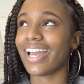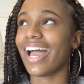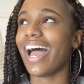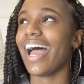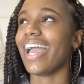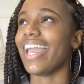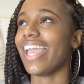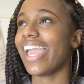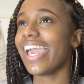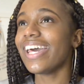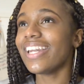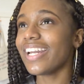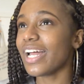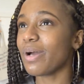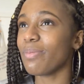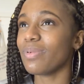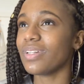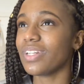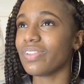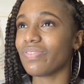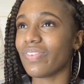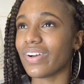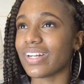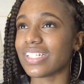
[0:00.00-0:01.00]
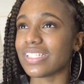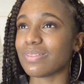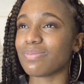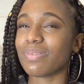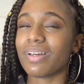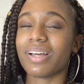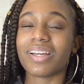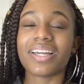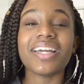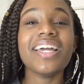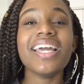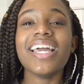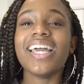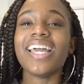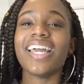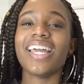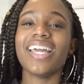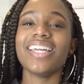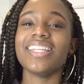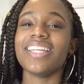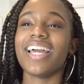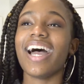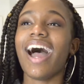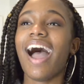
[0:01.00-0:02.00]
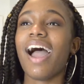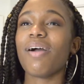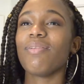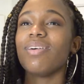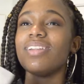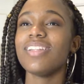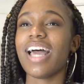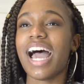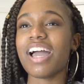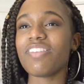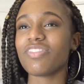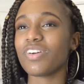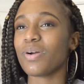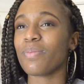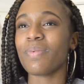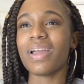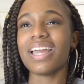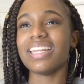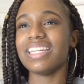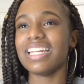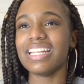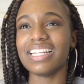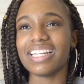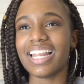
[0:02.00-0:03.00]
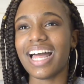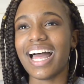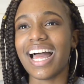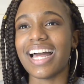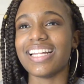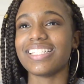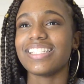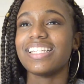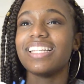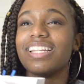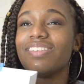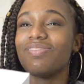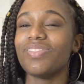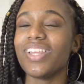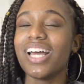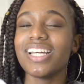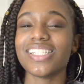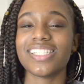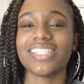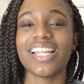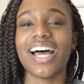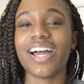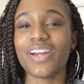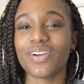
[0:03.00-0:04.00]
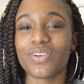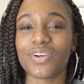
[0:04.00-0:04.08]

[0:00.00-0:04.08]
I hated him in the first book, and yeah, I would die from him in the last, and if that's not